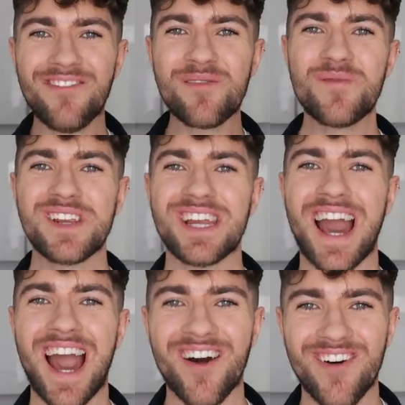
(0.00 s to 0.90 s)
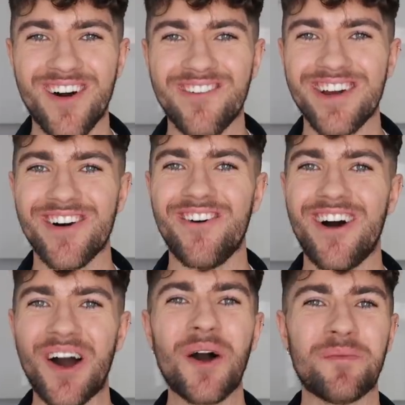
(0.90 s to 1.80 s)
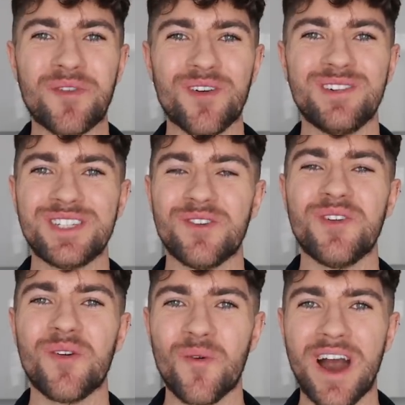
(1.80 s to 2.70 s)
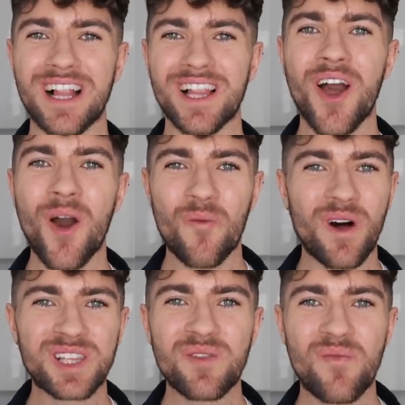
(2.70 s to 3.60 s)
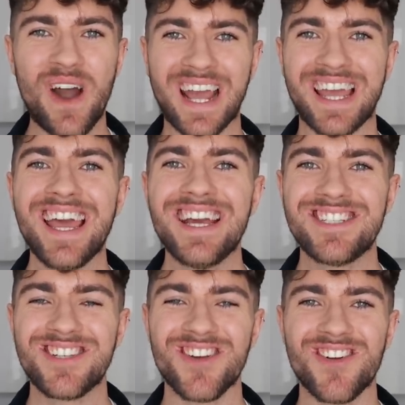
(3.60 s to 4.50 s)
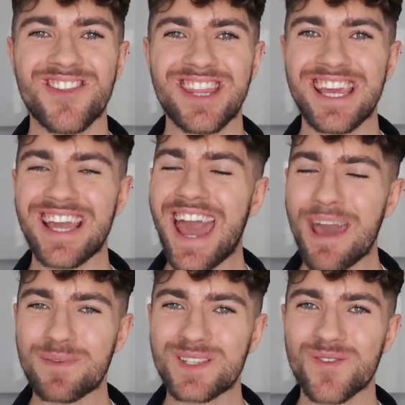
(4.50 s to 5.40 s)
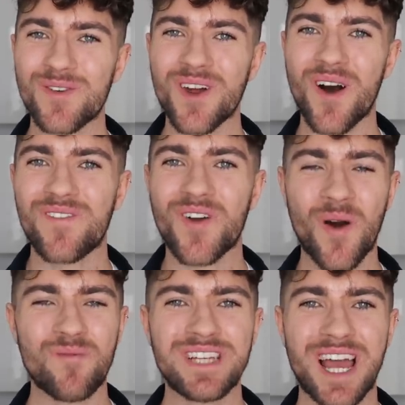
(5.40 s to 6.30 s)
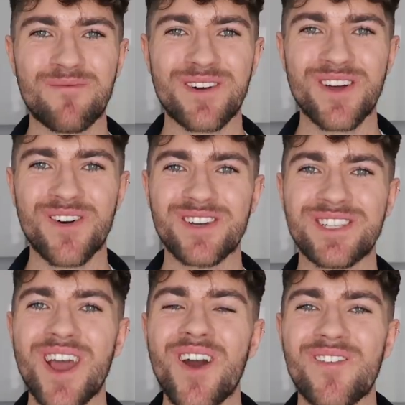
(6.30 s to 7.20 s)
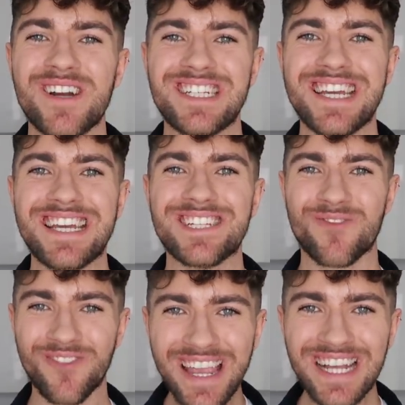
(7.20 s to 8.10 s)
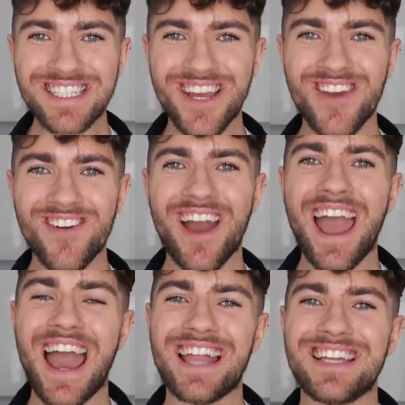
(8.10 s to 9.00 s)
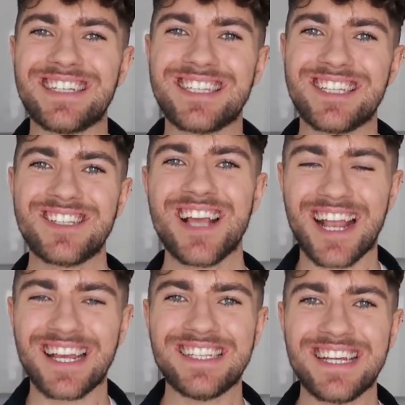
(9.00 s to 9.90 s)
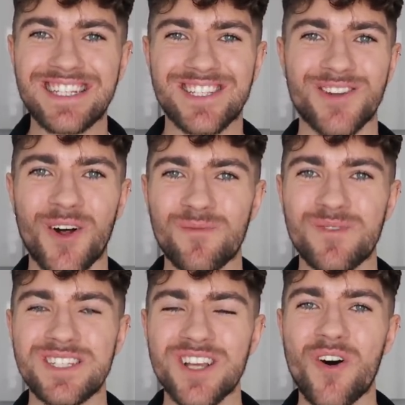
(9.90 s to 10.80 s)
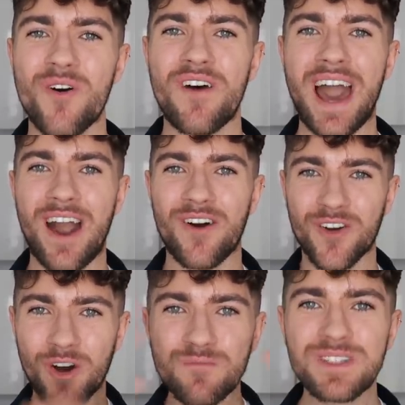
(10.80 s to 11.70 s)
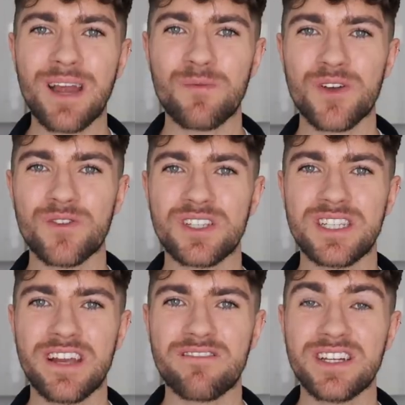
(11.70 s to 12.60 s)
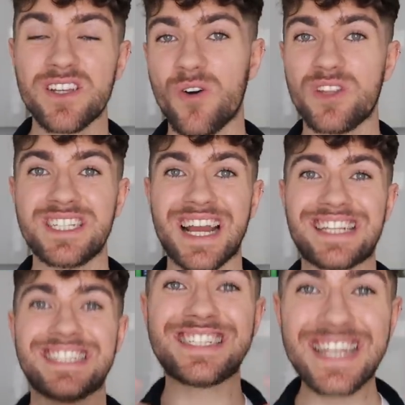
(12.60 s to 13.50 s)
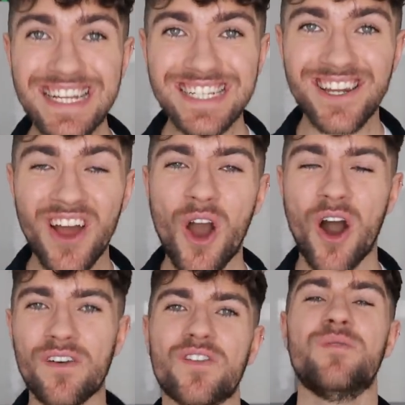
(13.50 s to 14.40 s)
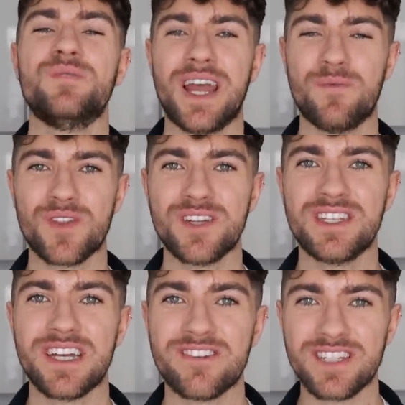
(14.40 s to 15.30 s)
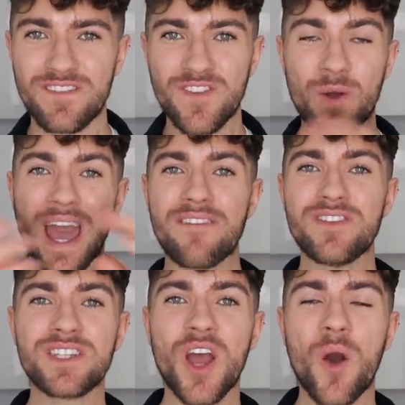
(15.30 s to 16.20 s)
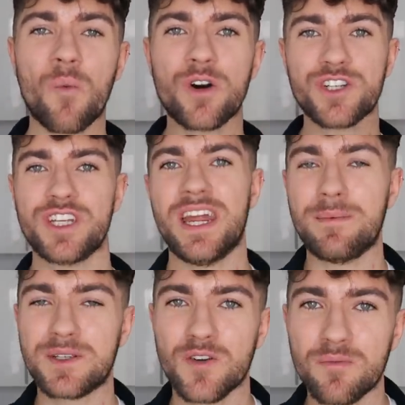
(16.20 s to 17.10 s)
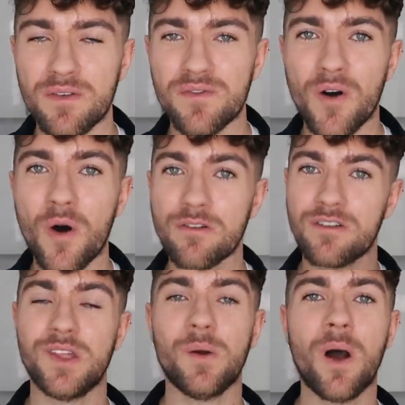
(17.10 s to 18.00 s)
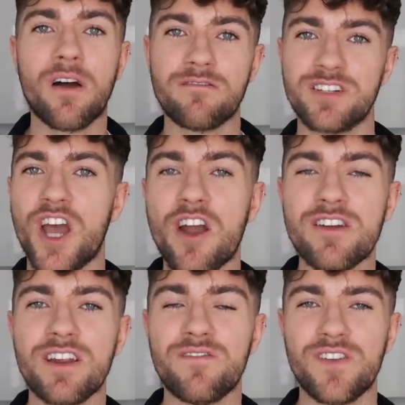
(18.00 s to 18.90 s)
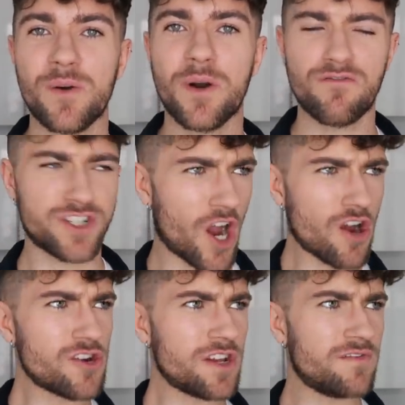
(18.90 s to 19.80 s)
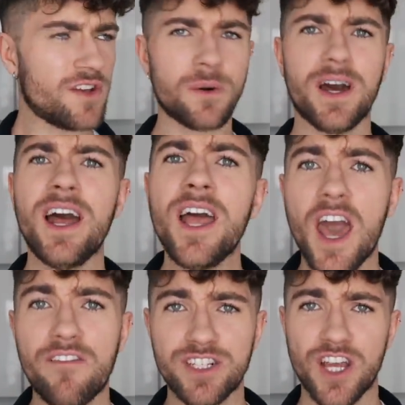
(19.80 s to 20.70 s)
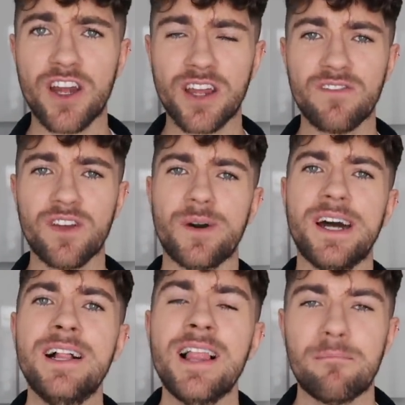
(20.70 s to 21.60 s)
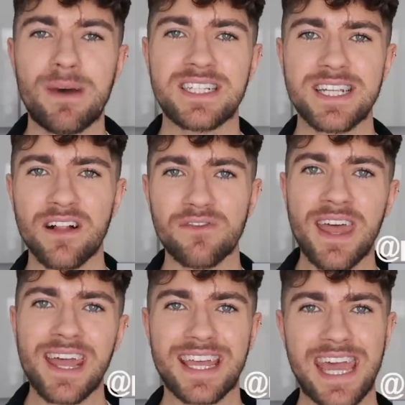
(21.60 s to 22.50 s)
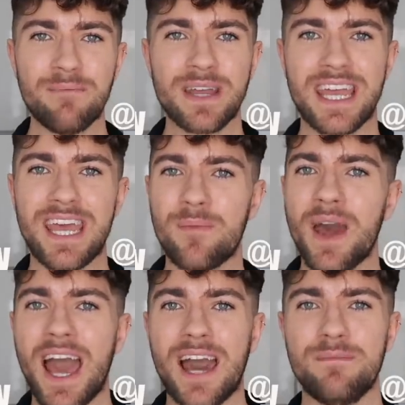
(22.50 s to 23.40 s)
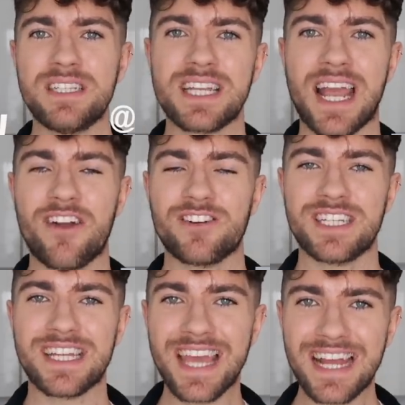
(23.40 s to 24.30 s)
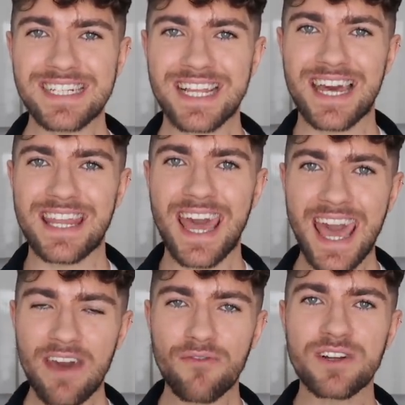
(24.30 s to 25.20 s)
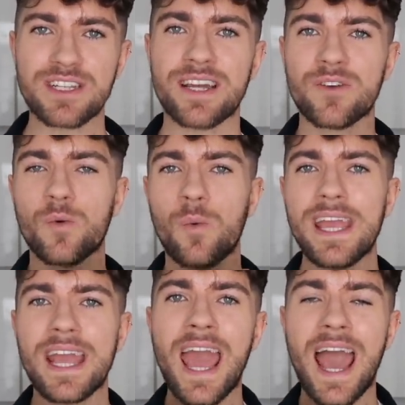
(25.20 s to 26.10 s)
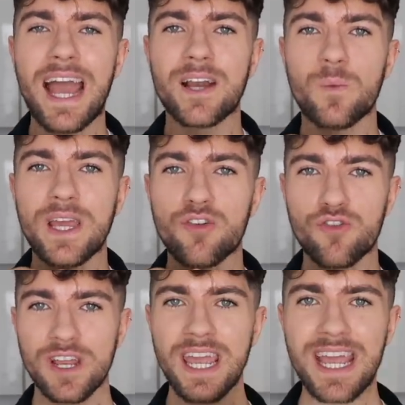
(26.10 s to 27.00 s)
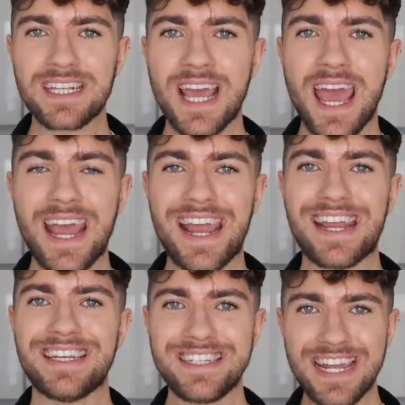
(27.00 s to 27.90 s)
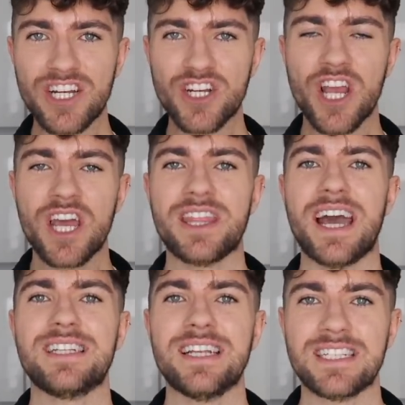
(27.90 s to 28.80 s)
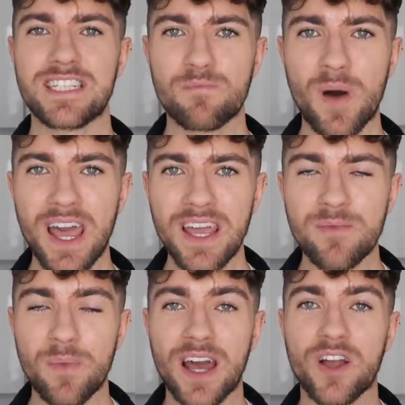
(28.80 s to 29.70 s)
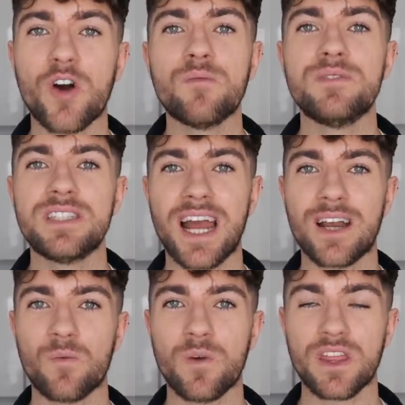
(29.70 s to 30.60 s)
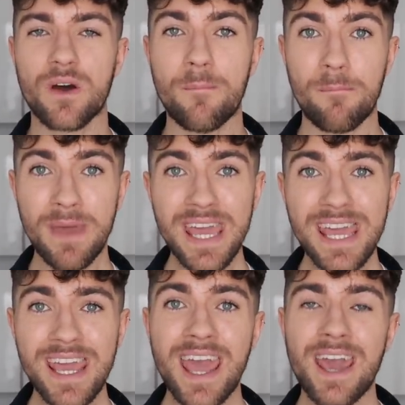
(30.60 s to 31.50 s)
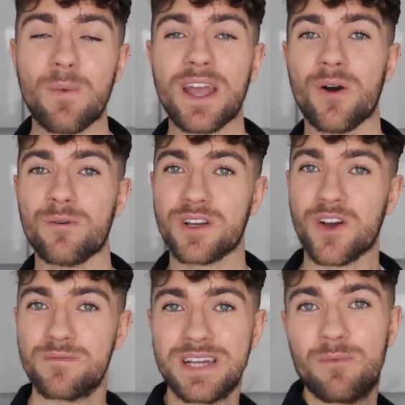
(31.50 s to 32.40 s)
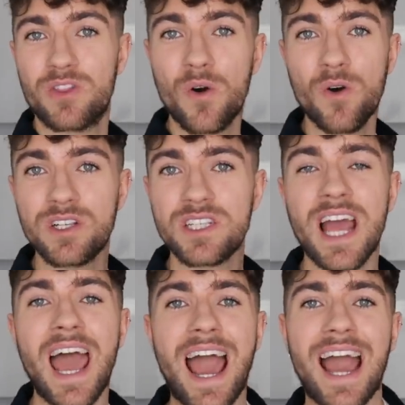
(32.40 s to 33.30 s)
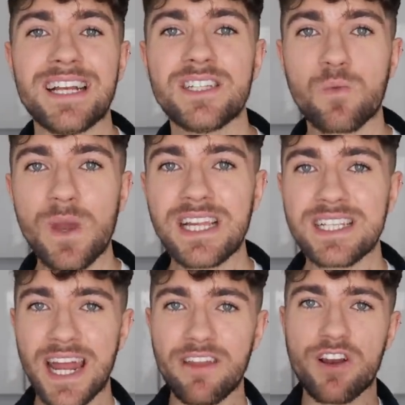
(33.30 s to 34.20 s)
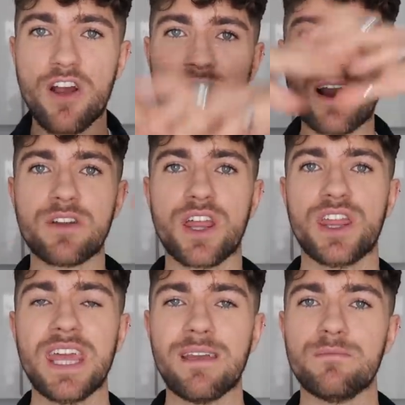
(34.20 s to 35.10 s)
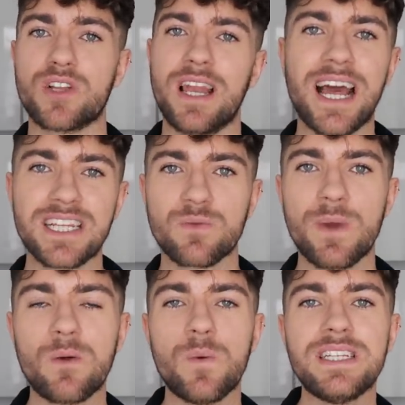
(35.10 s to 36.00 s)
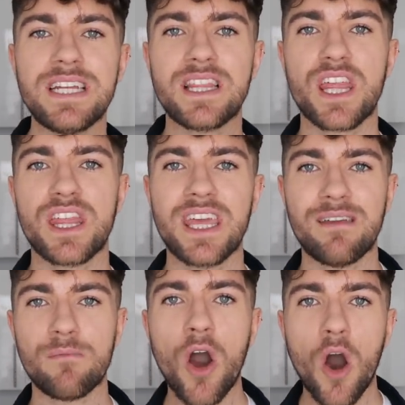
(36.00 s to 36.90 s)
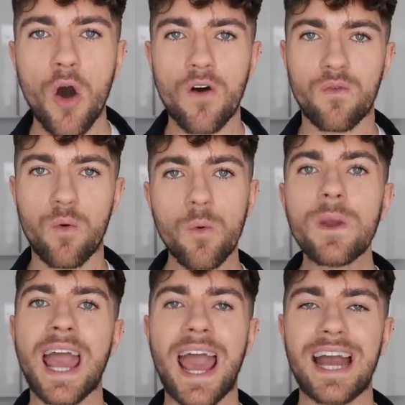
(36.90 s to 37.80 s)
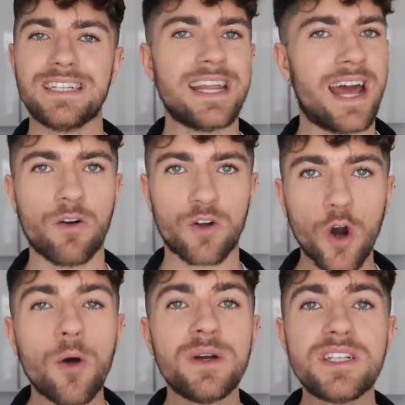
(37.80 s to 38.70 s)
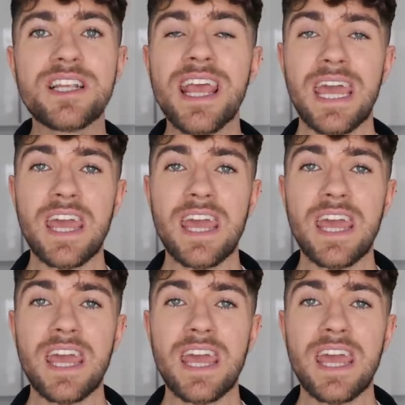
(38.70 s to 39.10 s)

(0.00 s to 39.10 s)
Everybody, how are we all? I hope you're all doing well. Welcome back to the episode of Come Dine With Us, which is week two, and this is the second installment of our Come Dine With Us series, or the second season of Come Dine With Us series. If you haven't watched an episode before, or if you are a returning viewer, myself, Kate McCabe, and Mr. Carrington get together every single week, and we create a dish that is inspired by Come Dine With Me. We called it Come Dine With Us, and we center it around a theme. So last week we did the theme of what we had in our cupboards.